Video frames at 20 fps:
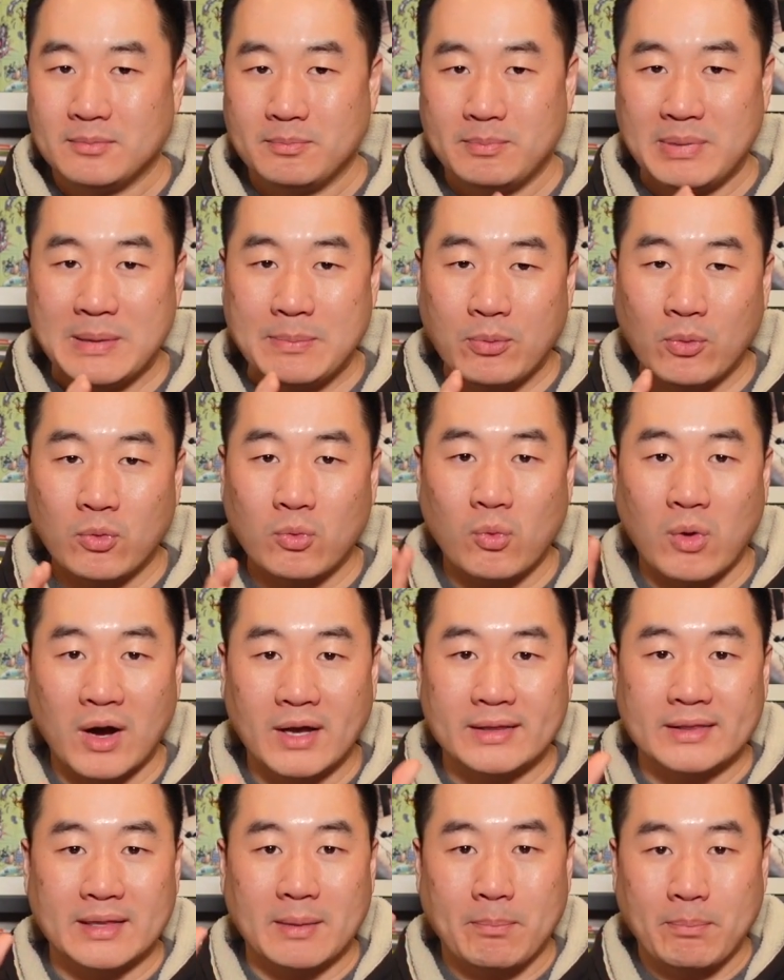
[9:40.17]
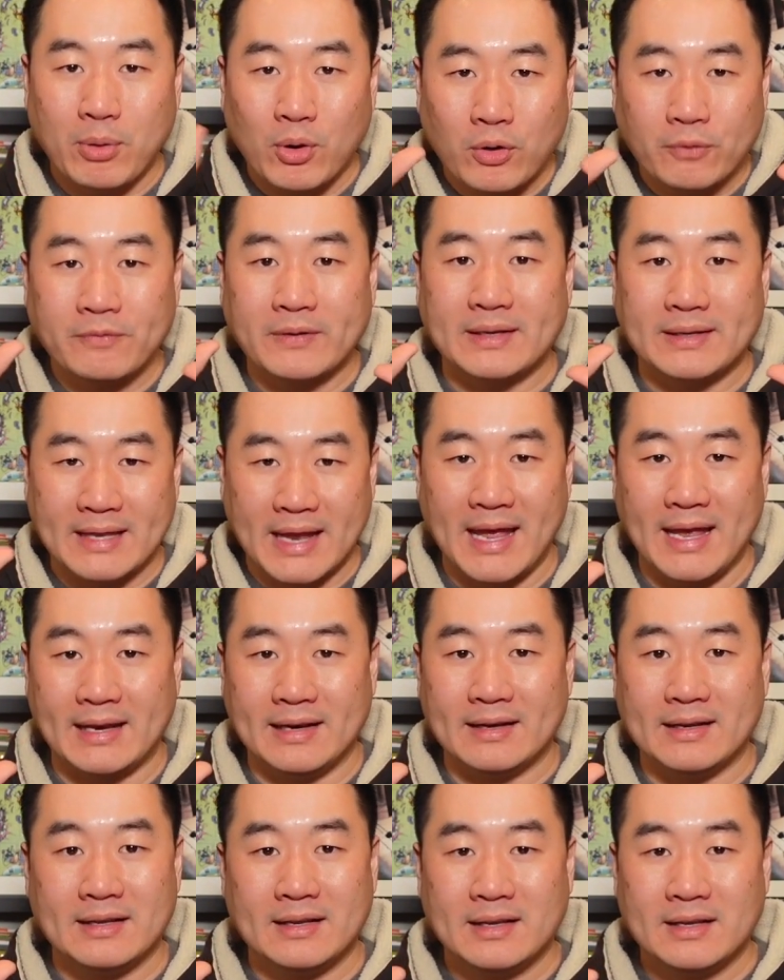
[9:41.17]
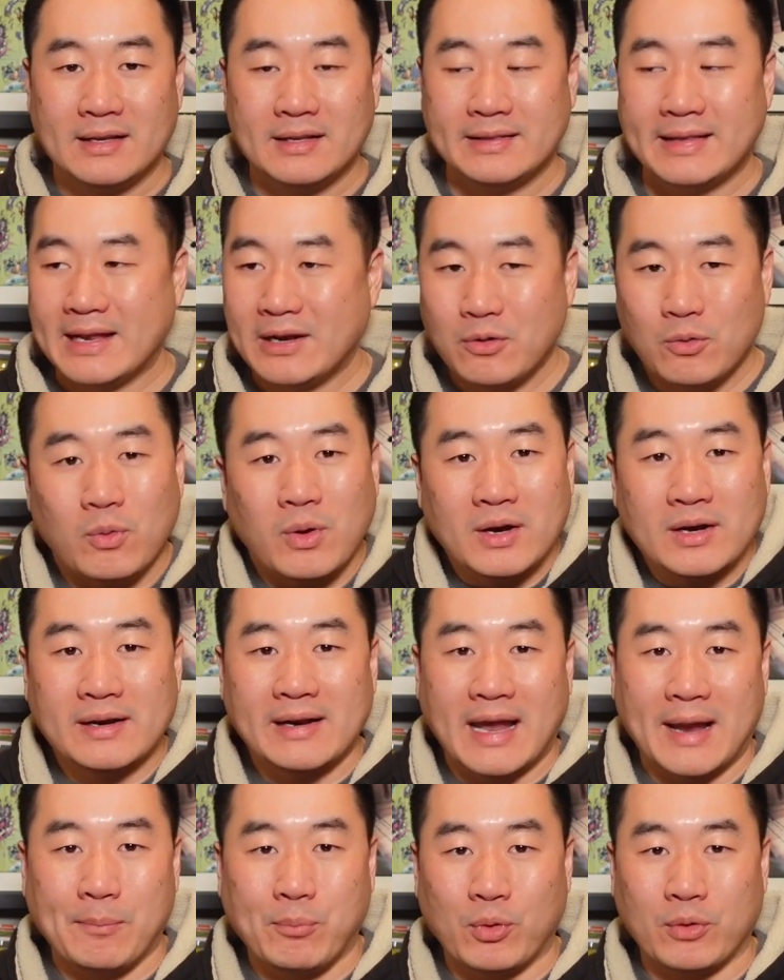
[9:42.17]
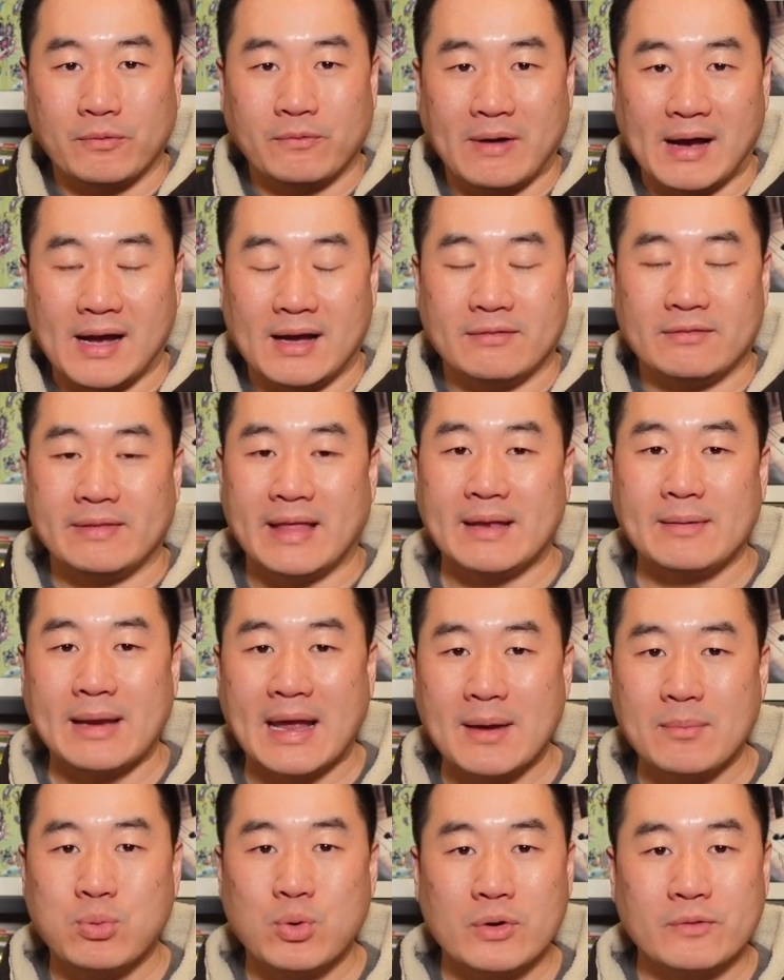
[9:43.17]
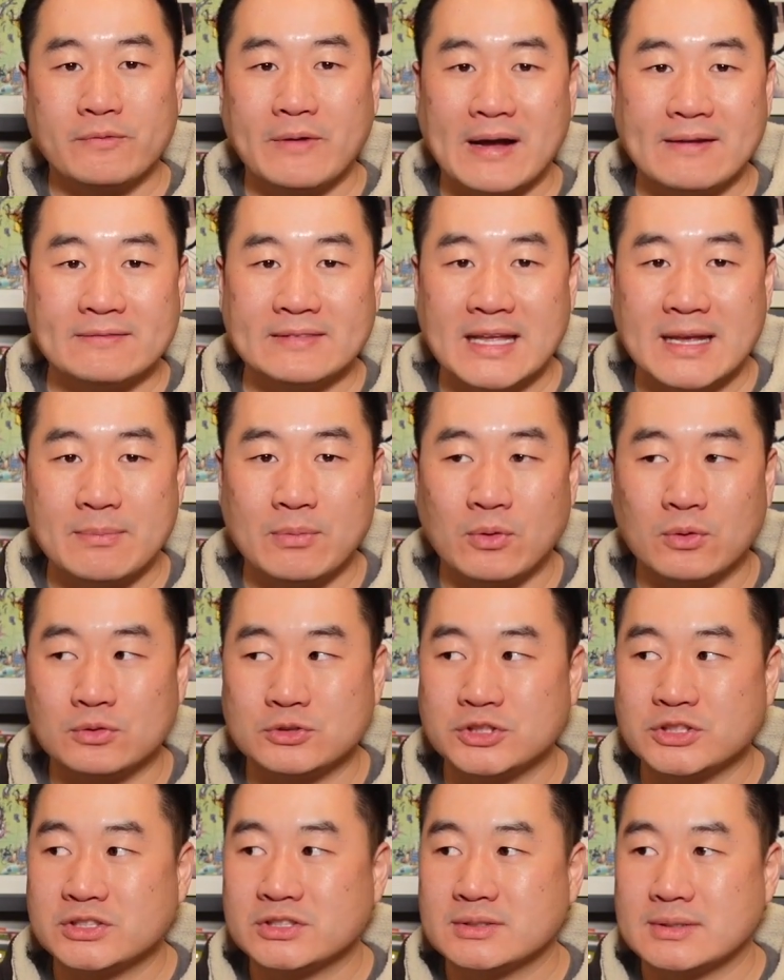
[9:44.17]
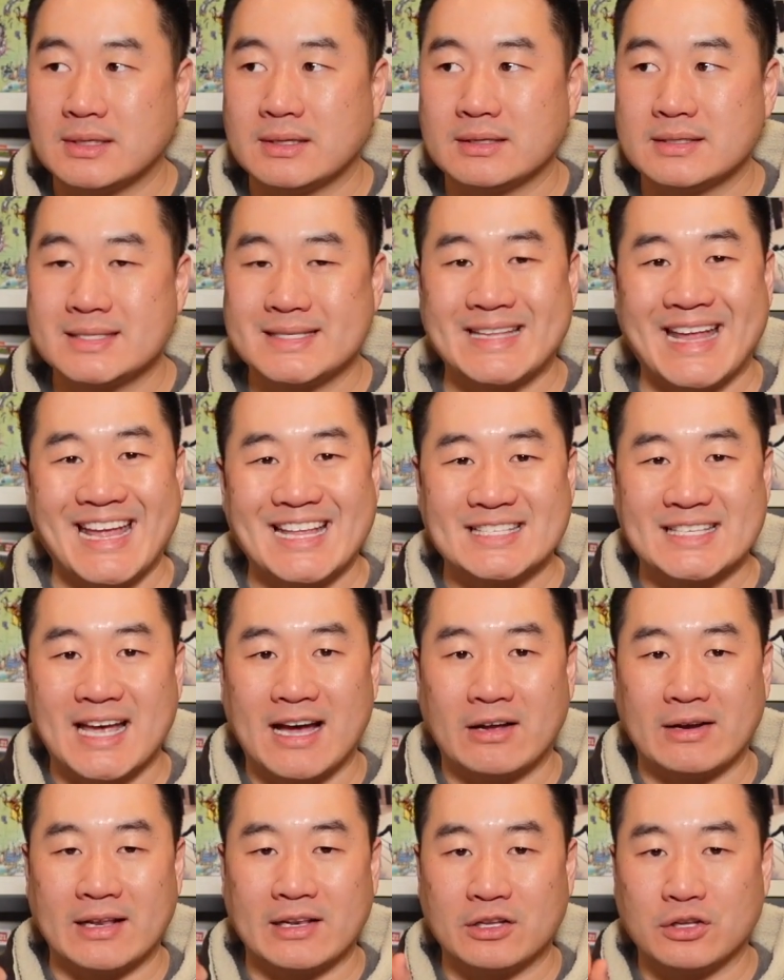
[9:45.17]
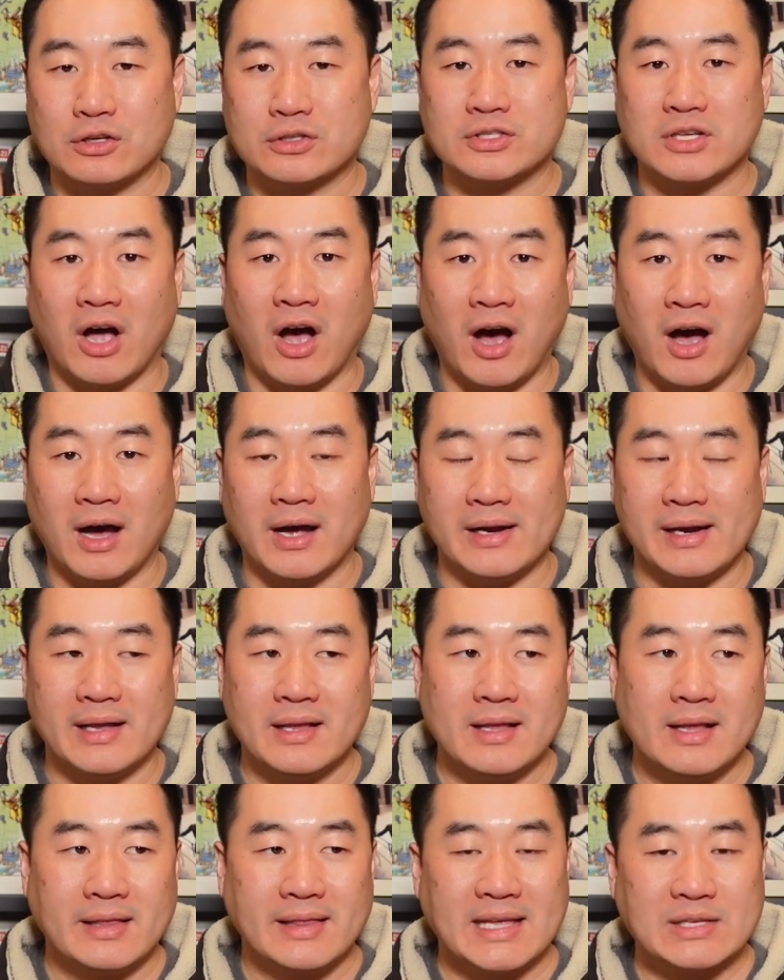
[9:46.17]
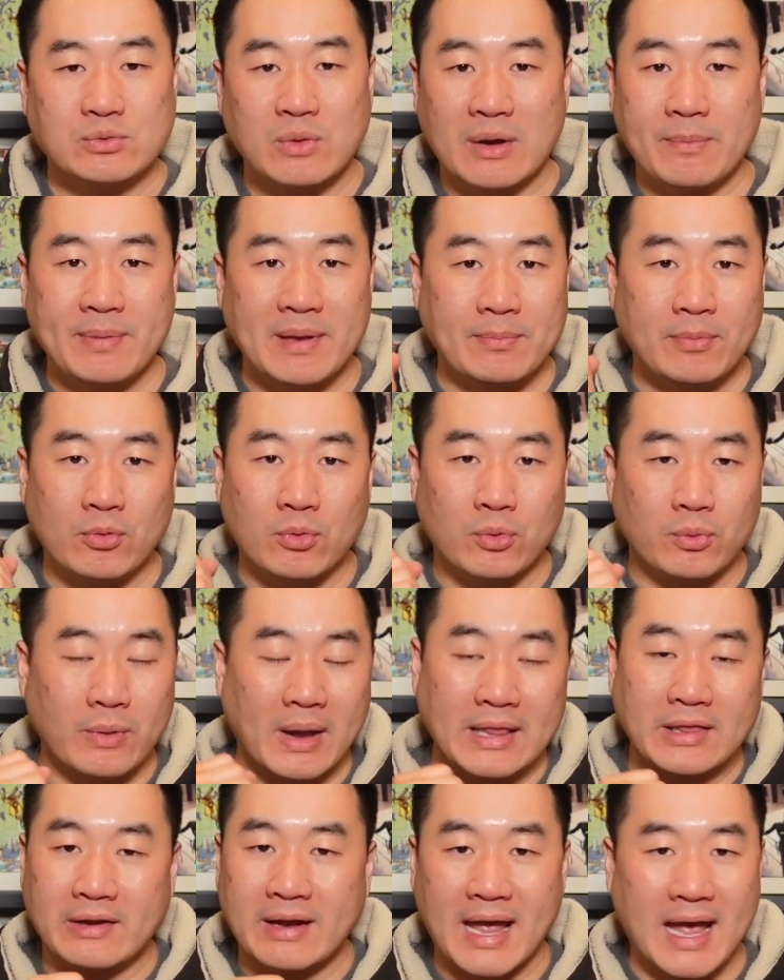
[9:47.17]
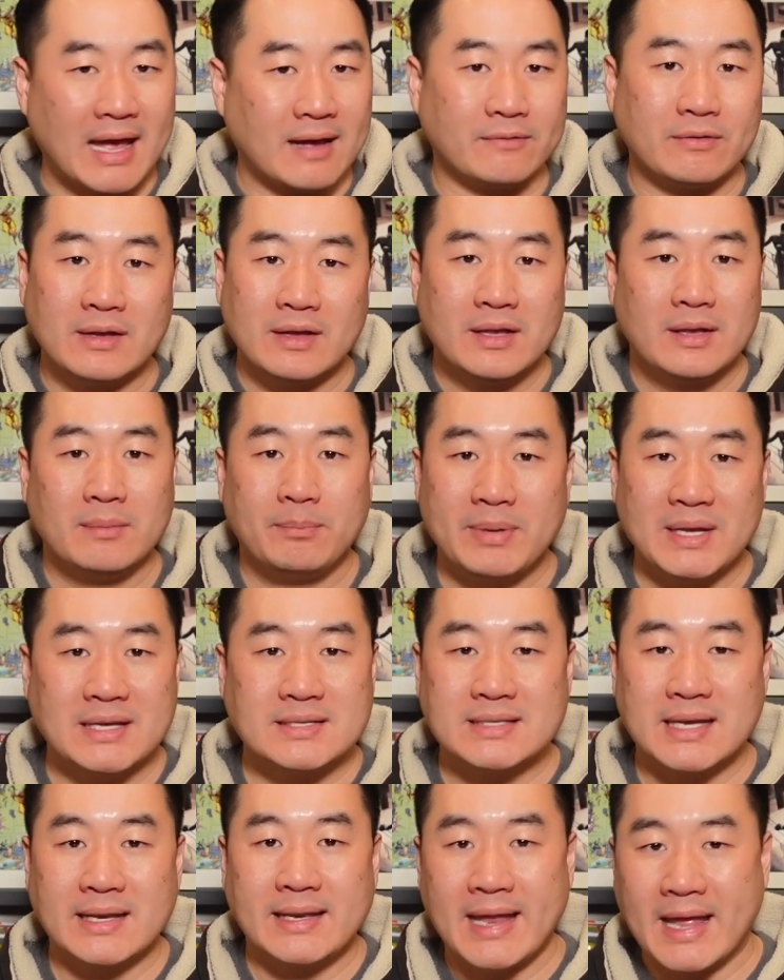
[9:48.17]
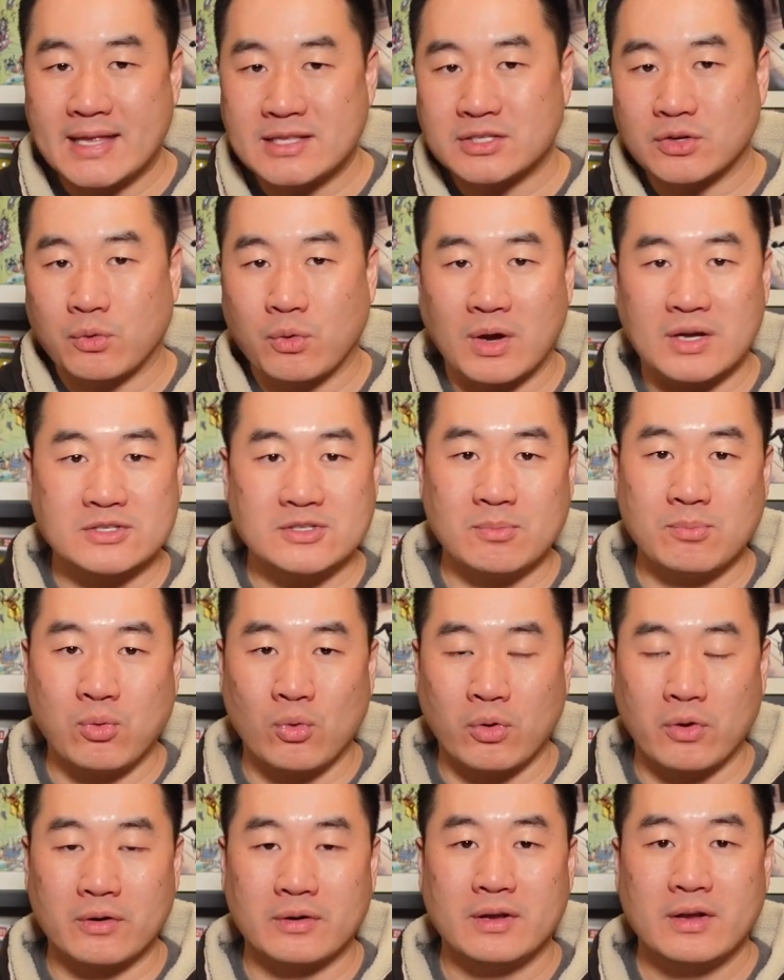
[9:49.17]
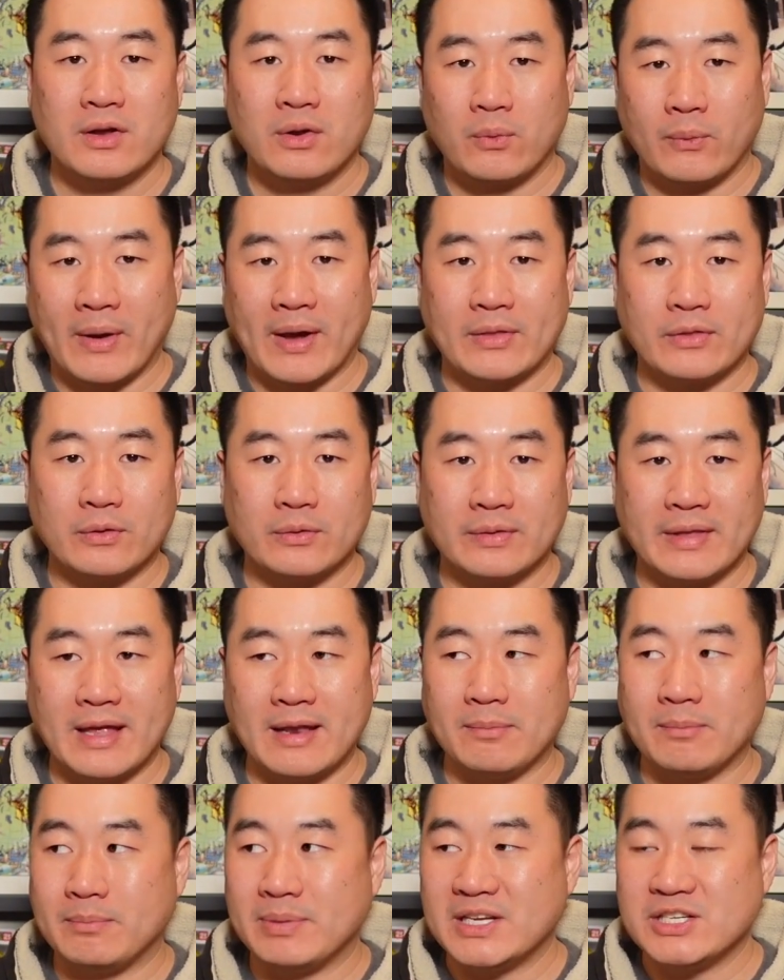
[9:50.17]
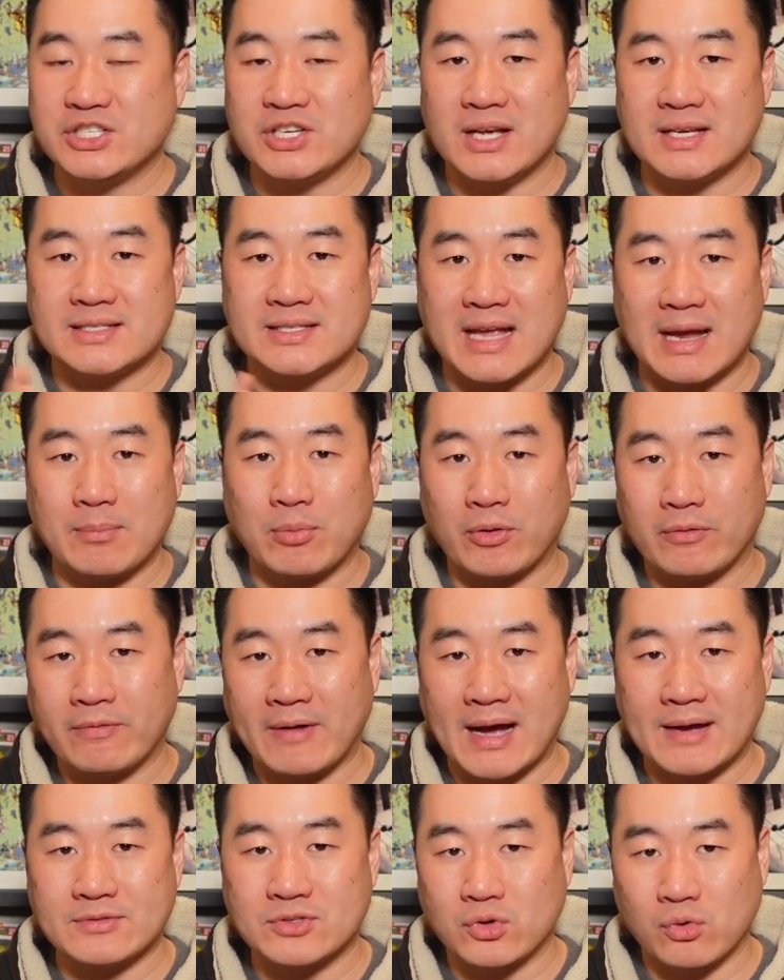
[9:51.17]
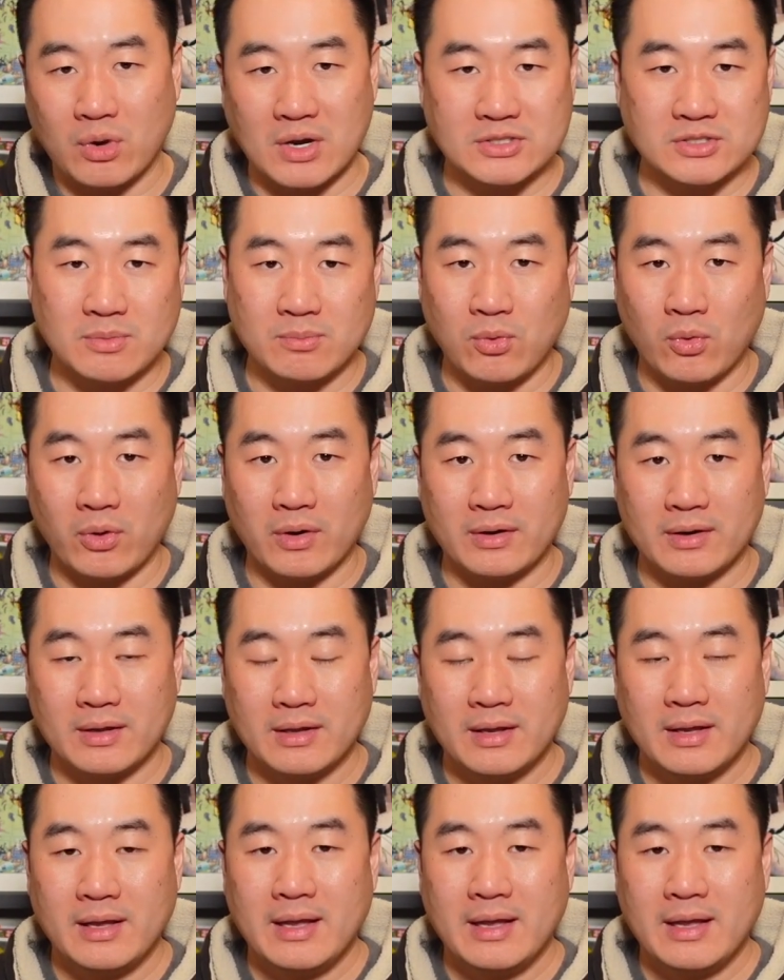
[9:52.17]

People want the perfect 10. They don't want a 9.5. That 9.5 label just stands out and looks odd. That's why people would rather have PSA 10s across the board rather than BGS 9.5s across the board.